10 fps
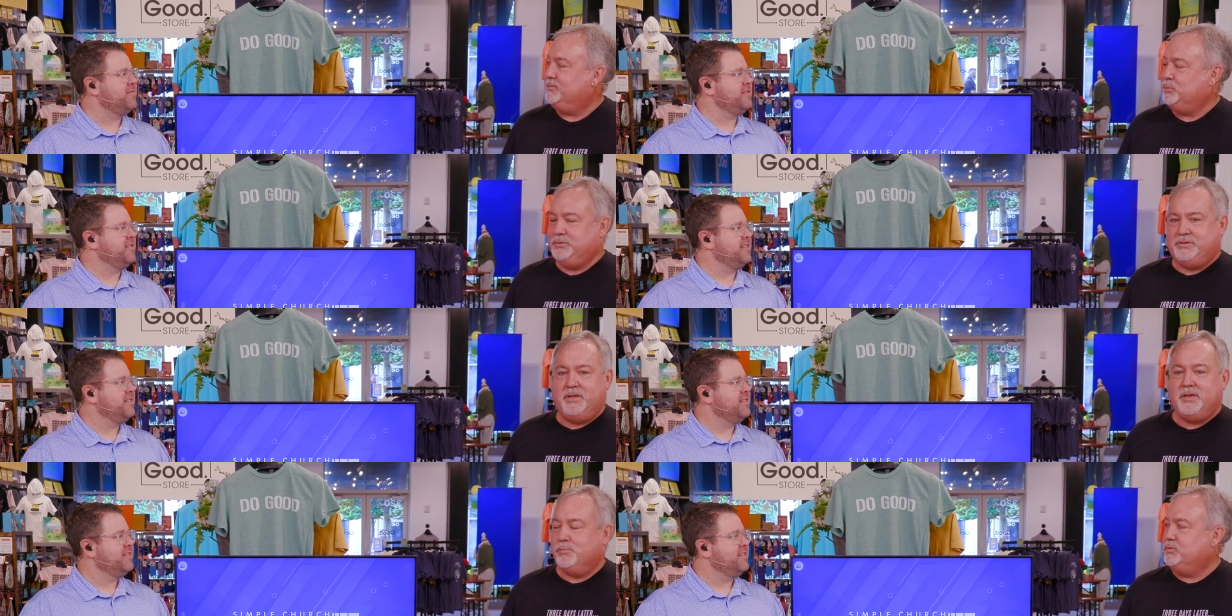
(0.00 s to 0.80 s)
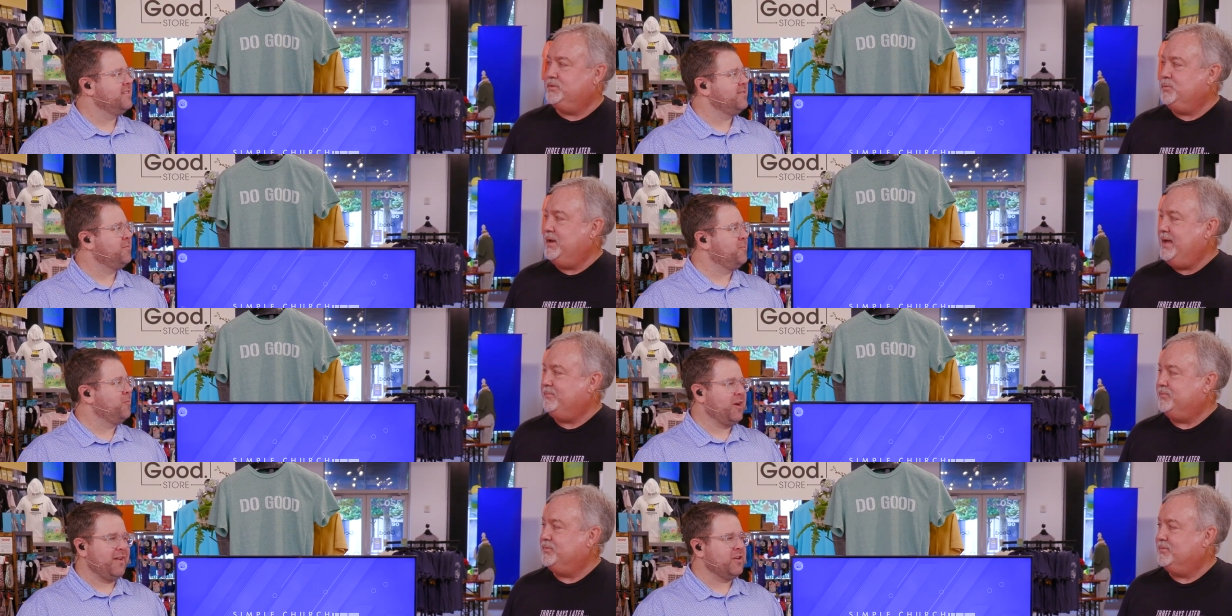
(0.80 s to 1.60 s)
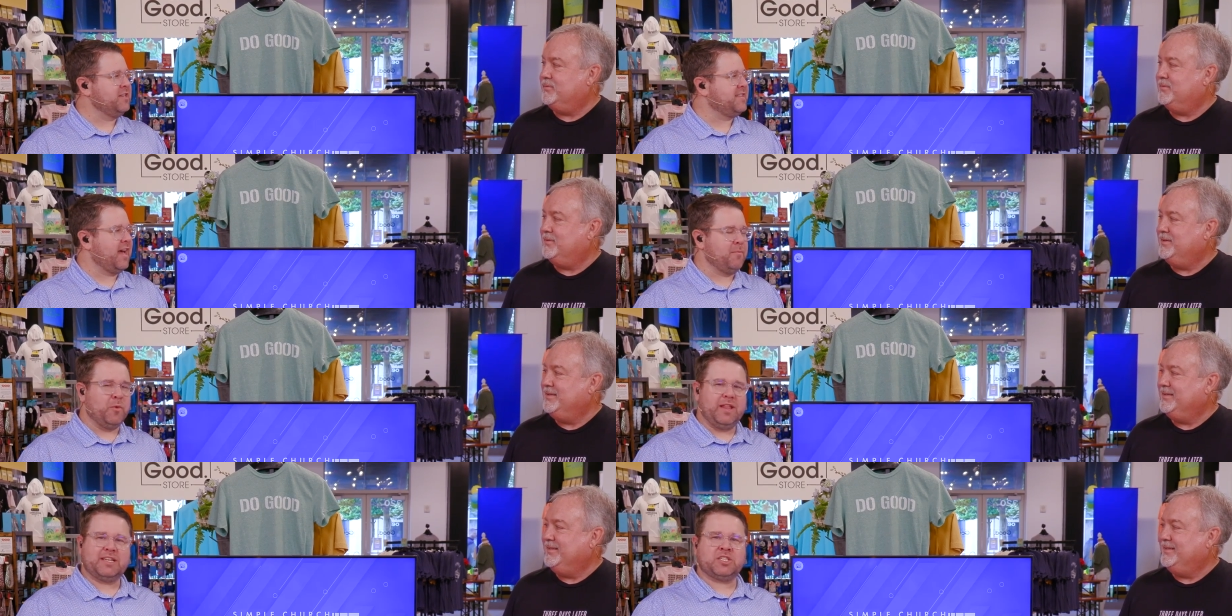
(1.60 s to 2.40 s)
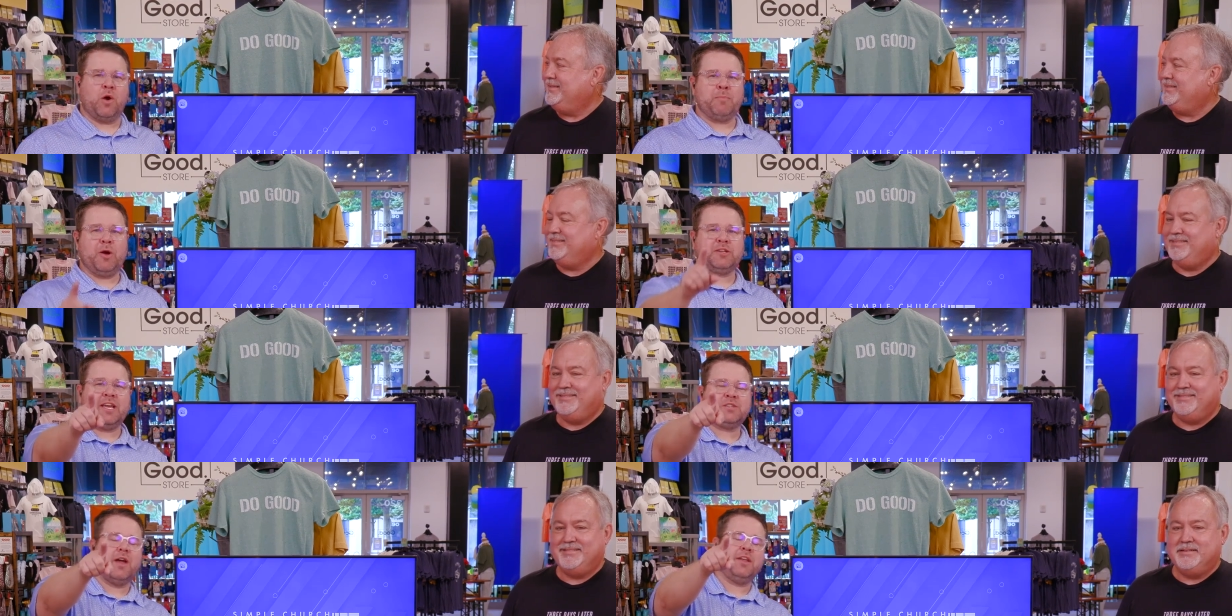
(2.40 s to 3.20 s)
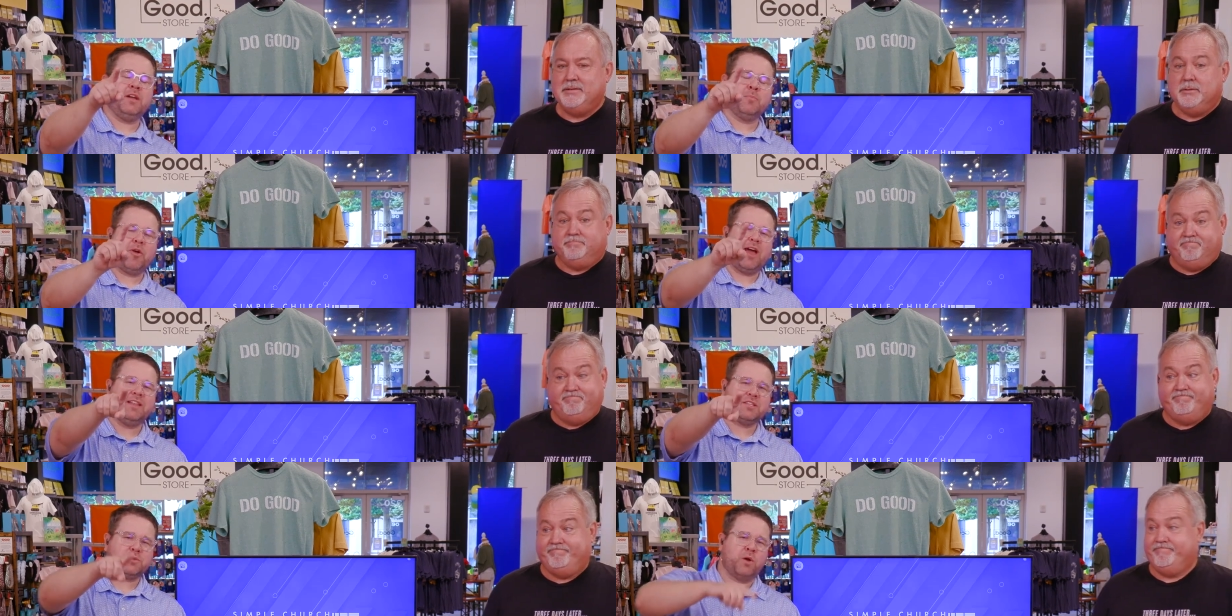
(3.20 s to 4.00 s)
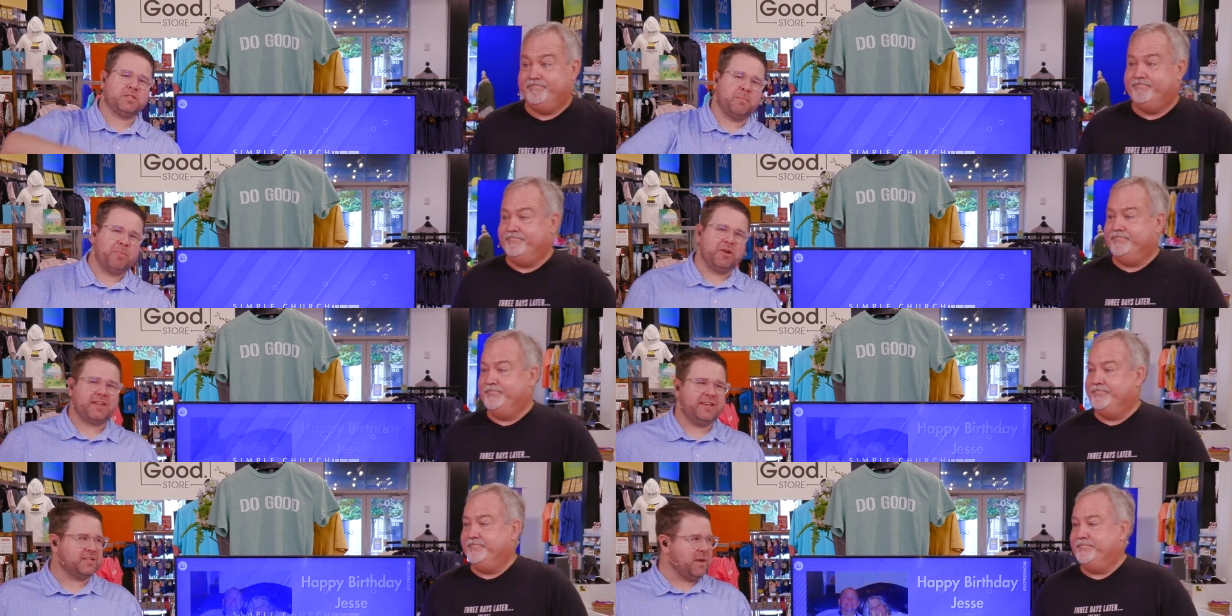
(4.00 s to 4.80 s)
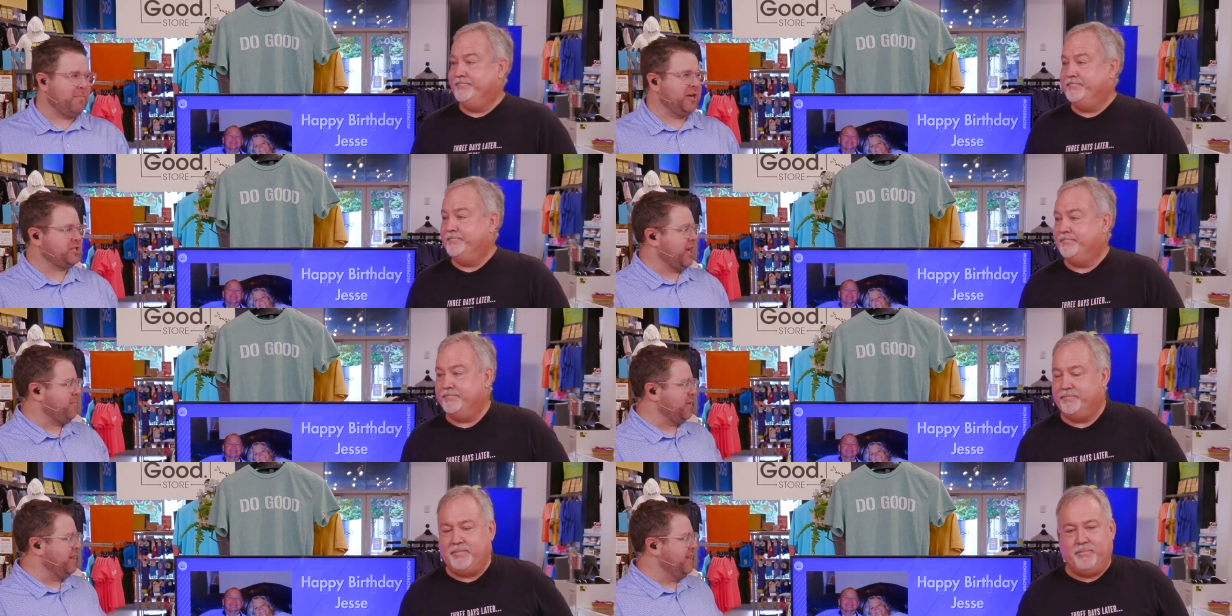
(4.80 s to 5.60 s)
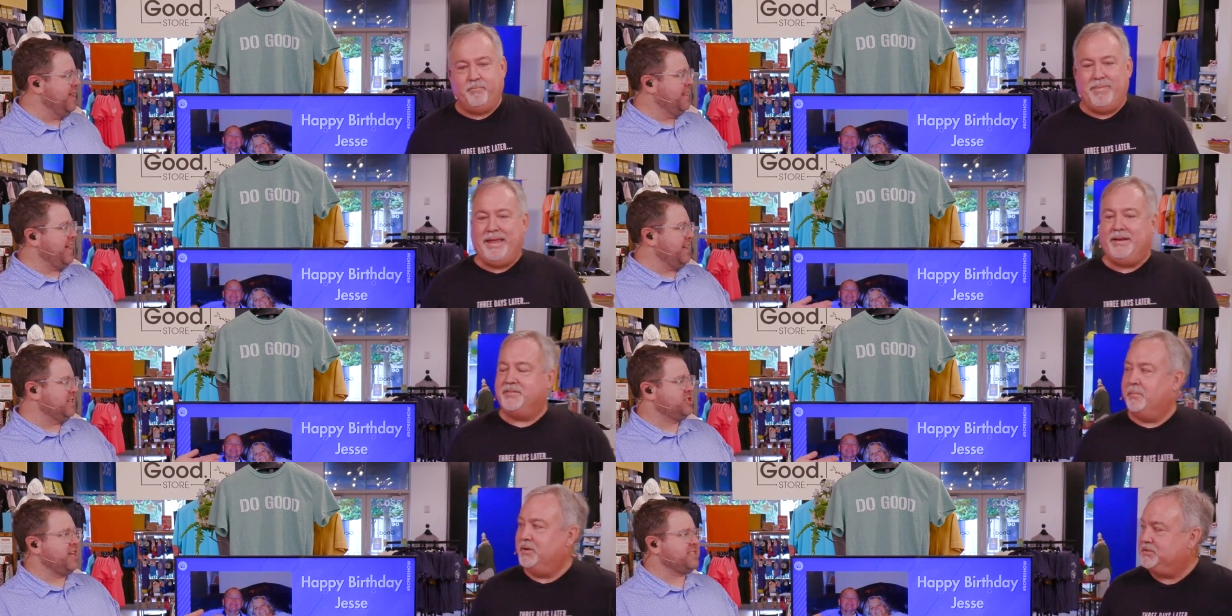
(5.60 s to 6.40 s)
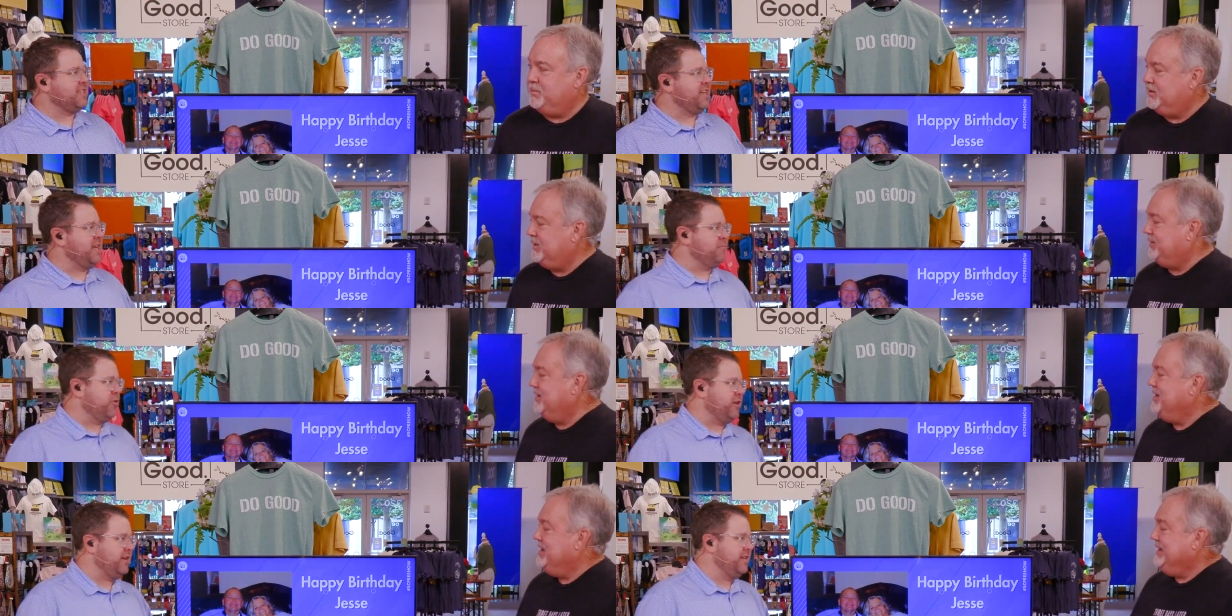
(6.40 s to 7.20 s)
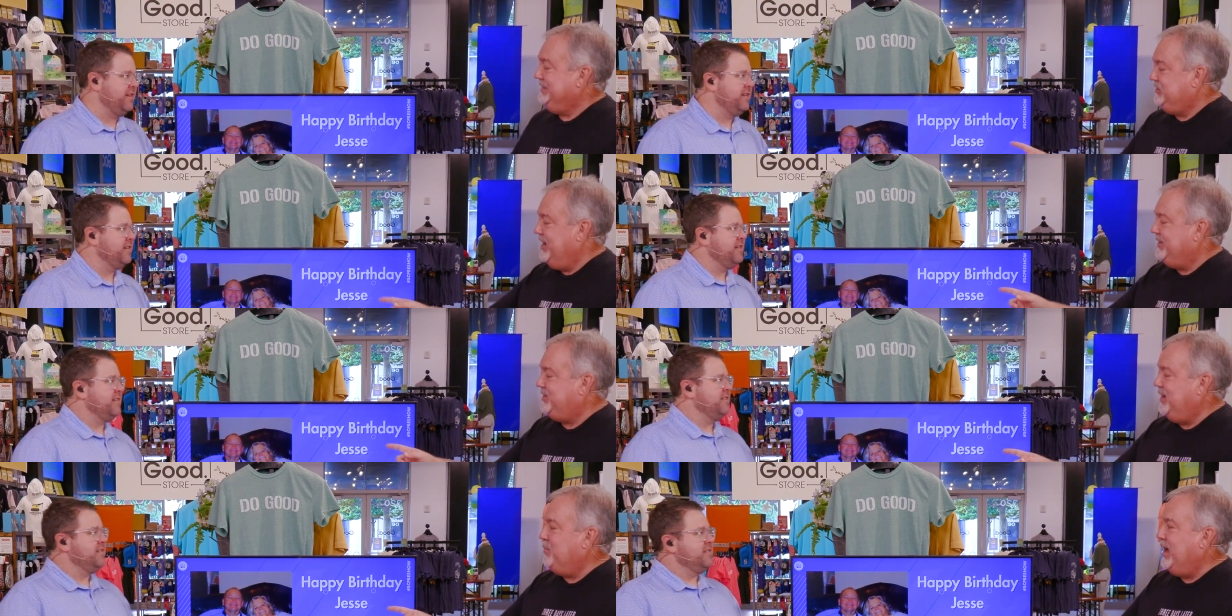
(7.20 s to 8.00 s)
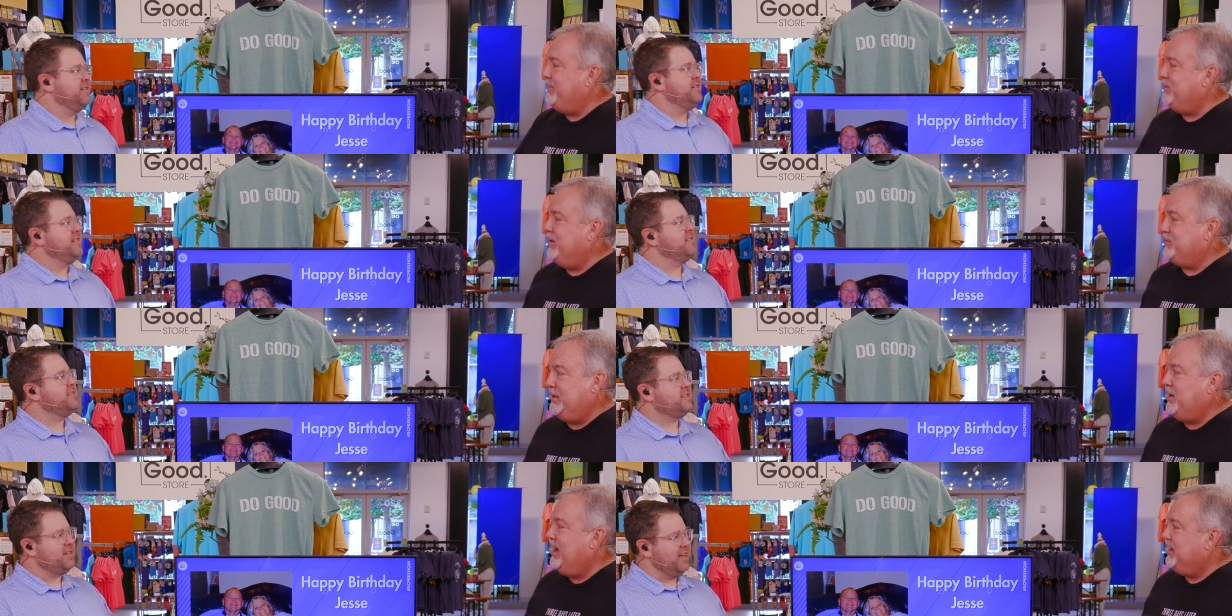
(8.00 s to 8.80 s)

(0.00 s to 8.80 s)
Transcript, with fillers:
Speaker 1: we'll see. We'll see what happens. We're gonna have a good time. But we like to start with birthdays around here, Brian. Let's throw to some birthdays. There's a bunch happening.
Speaker 2: Man, there's a bunch of birthdays. Jesse Embry. Jesse Embry, happy birthday! Yeah, I